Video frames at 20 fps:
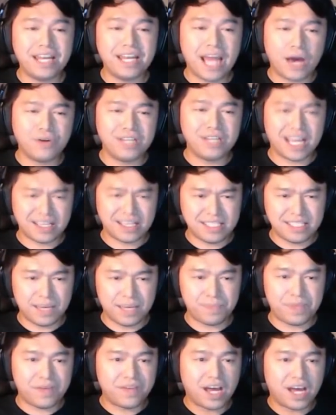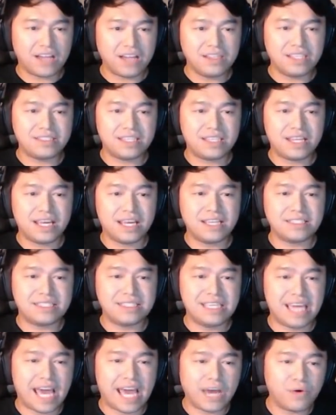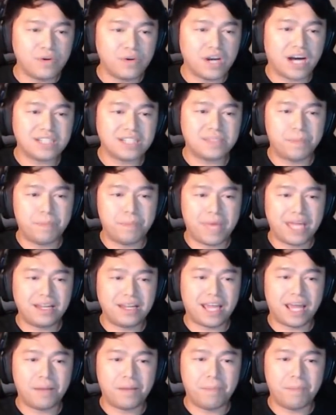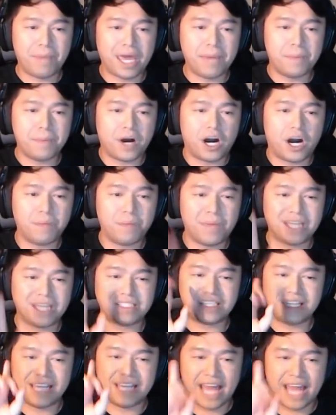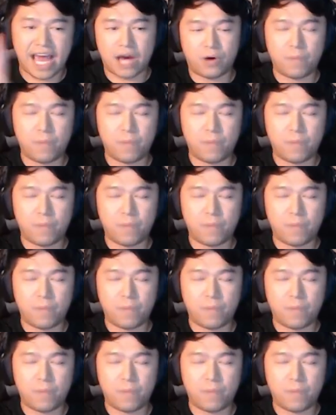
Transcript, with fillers: now, next up they've got listed is the Equinox, Mend, and Maim Augment now.